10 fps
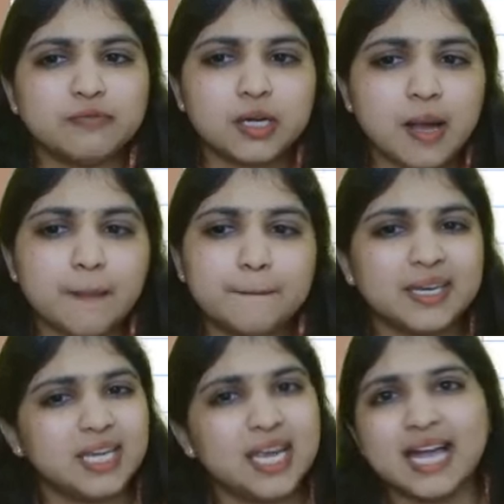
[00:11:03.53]
if the
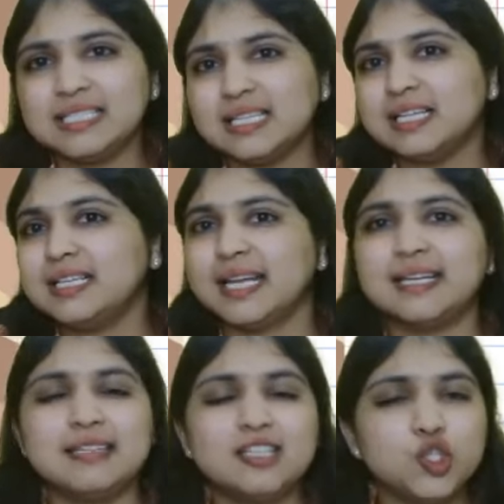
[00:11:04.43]
company has earned
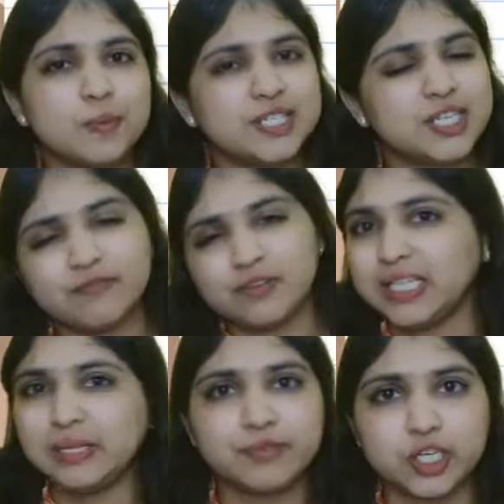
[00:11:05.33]
excess, you must have
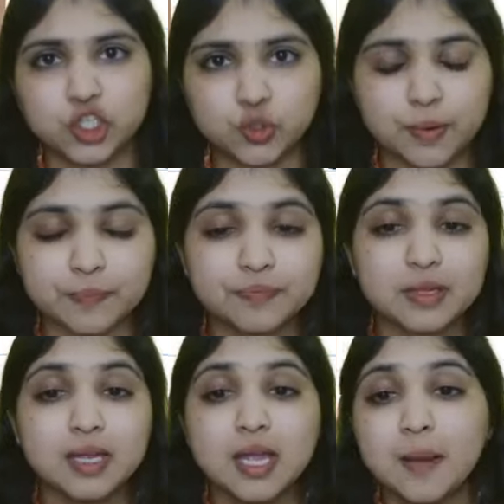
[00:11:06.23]
learnt, I am very sure.
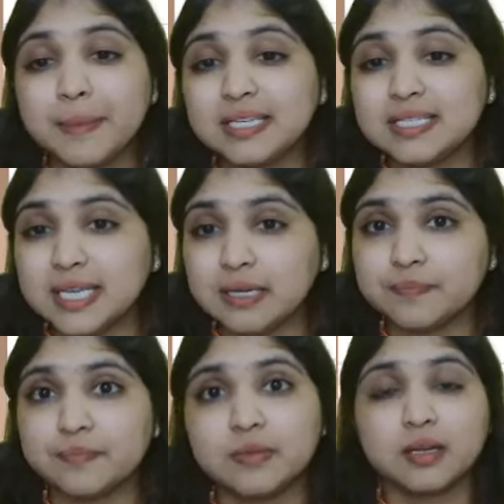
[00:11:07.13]
But see,
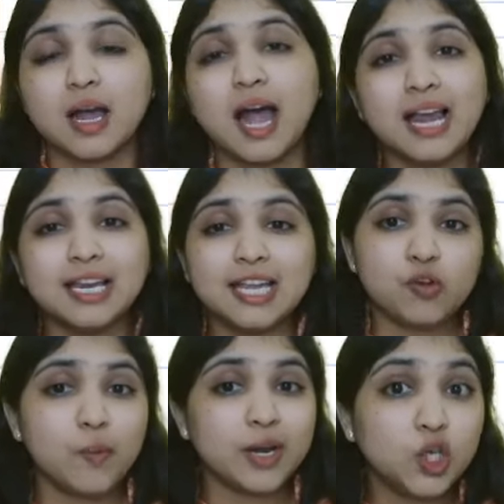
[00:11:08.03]
I will give
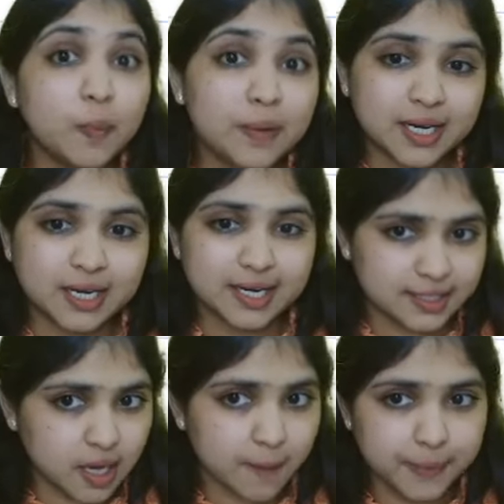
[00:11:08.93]
you one numerical
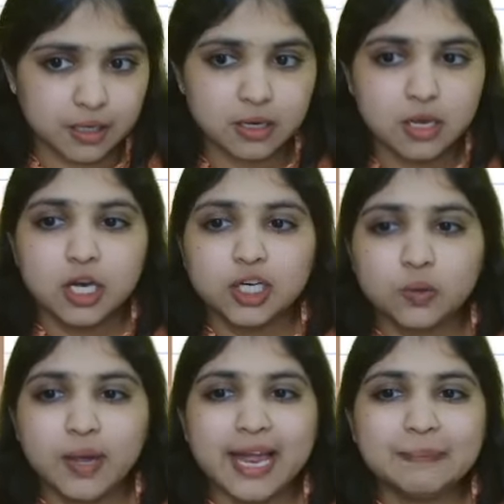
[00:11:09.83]
example
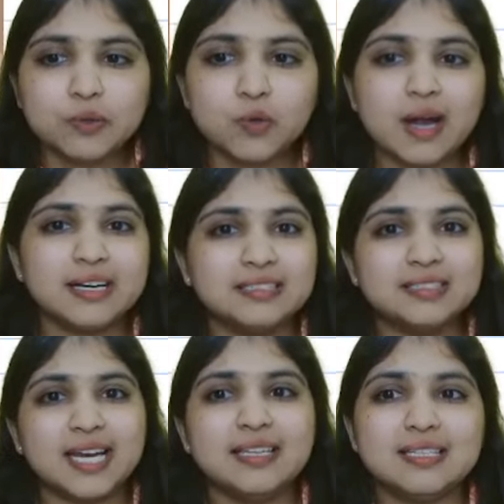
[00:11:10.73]
to help you
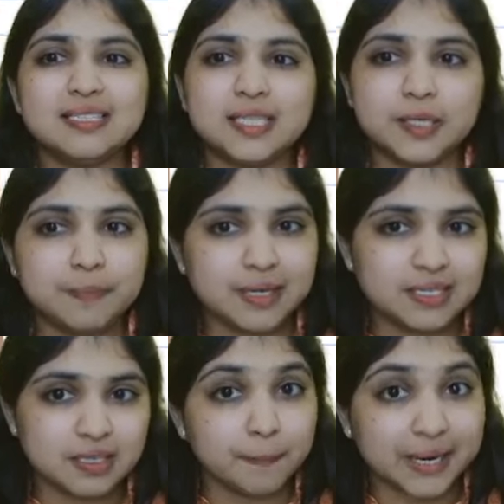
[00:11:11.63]
understand this
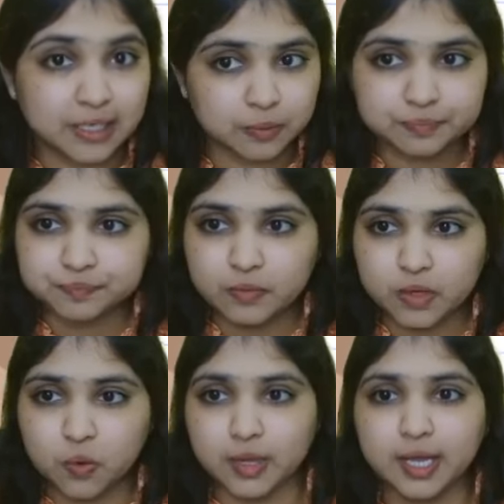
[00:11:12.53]
surplus better.
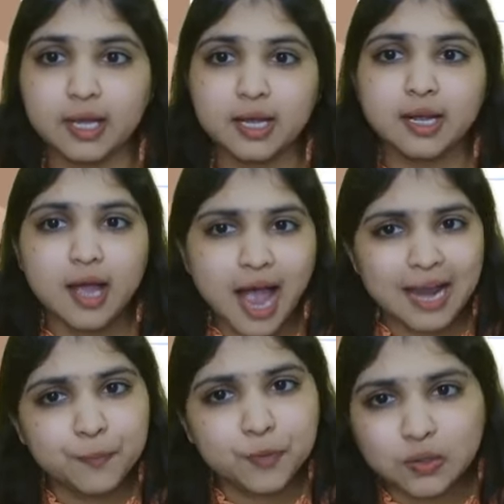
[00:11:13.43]
Okay, I
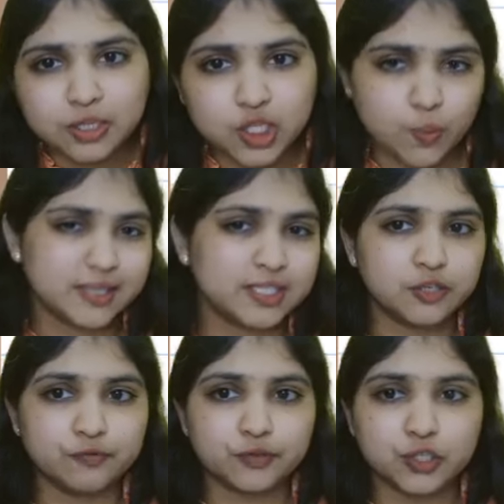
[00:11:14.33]
will put down the
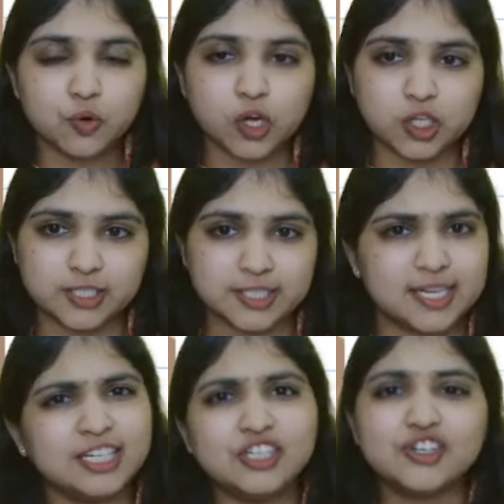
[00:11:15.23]
question for you on your
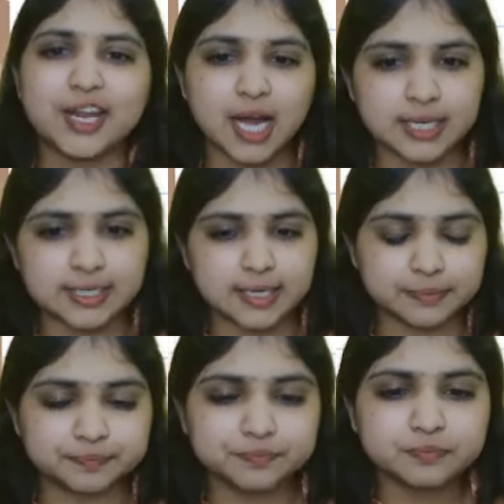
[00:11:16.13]
screen, try answering.